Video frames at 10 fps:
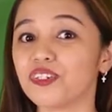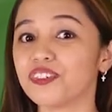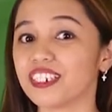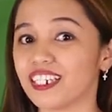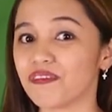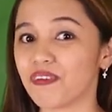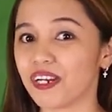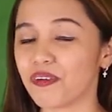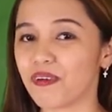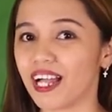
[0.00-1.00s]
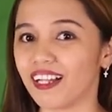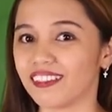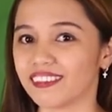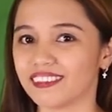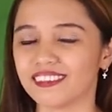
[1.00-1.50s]
You did very
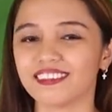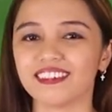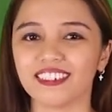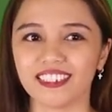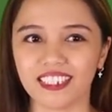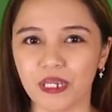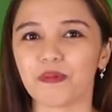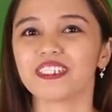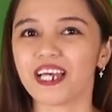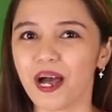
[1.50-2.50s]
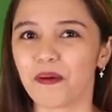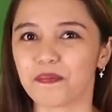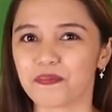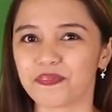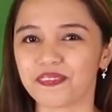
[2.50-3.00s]
well! Keep it up!